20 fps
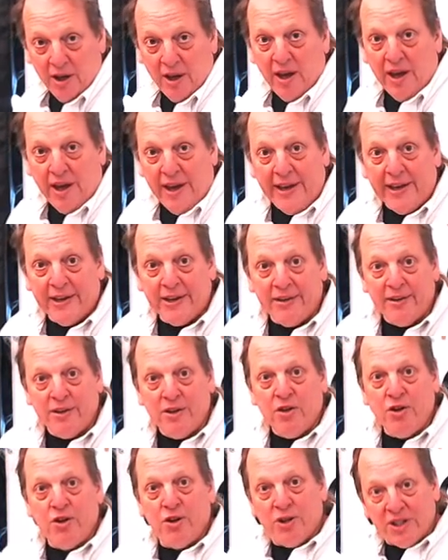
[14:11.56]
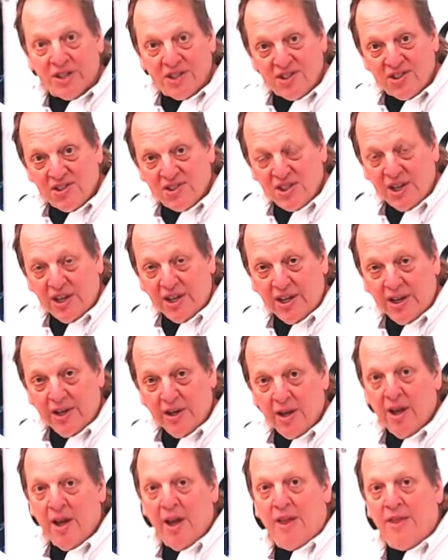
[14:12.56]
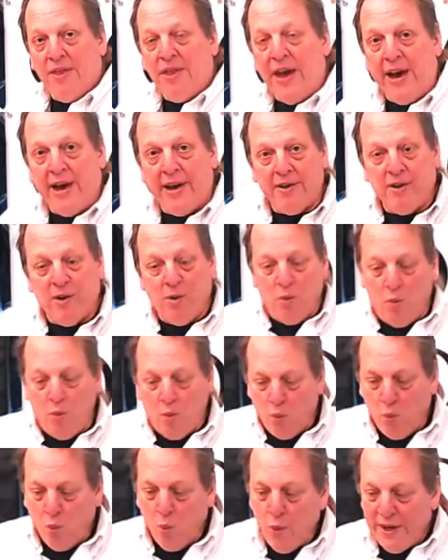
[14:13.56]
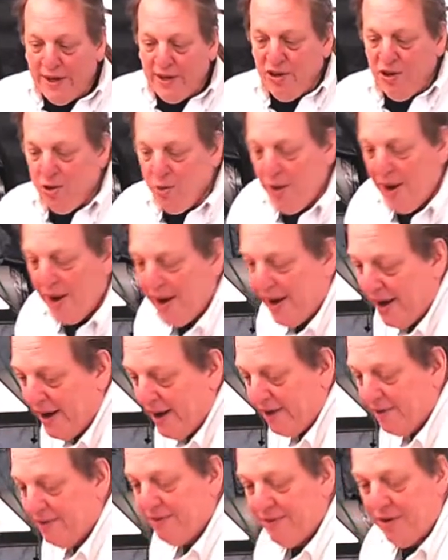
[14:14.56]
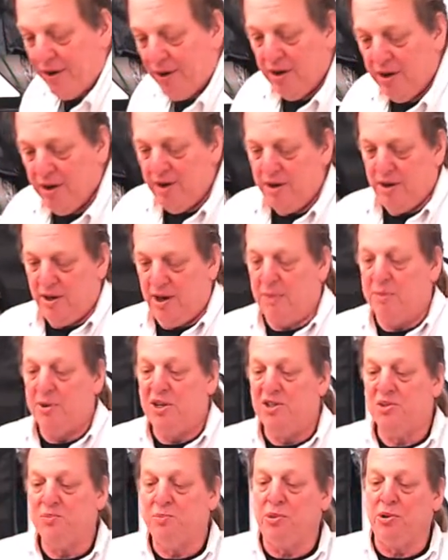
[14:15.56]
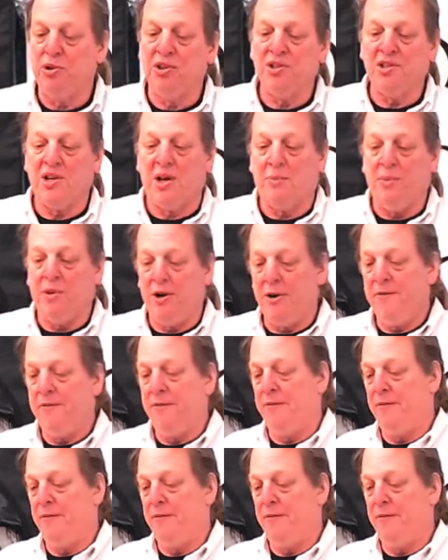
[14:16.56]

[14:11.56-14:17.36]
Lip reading: And you can see that when you have, I'm going to just pull this up here.